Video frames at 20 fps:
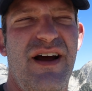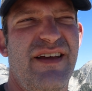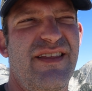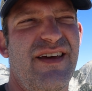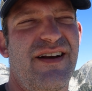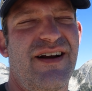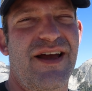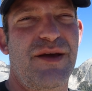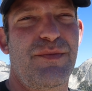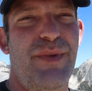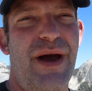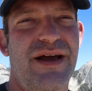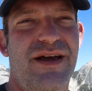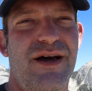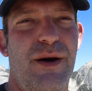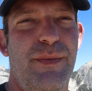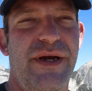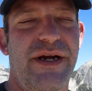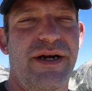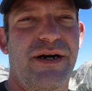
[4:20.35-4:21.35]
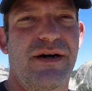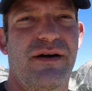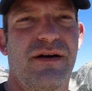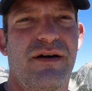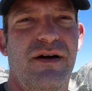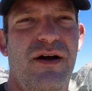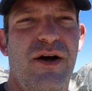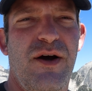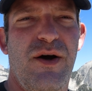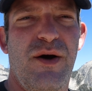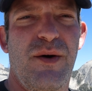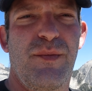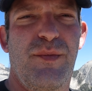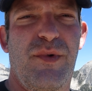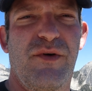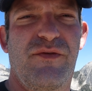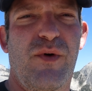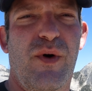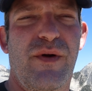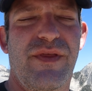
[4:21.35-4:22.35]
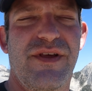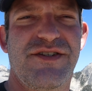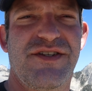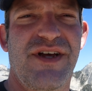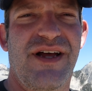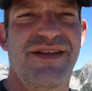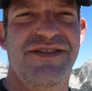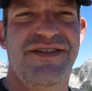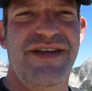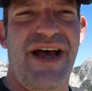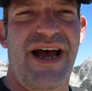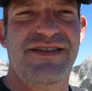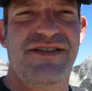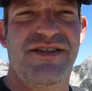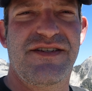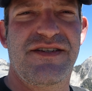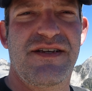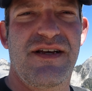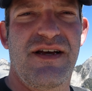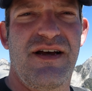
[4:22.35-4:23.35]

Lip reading: then hike back up here before the sun sets.